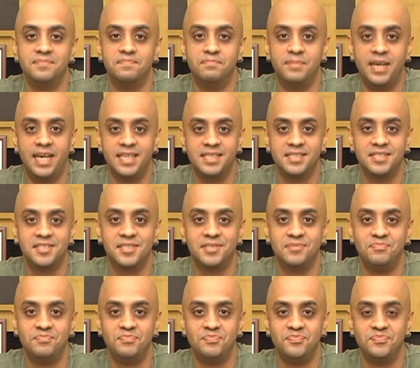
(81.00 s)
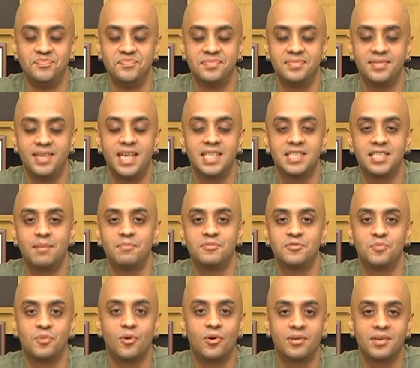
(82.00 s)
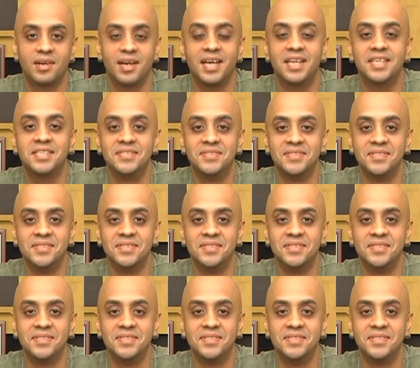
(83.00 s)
bands, and some sport like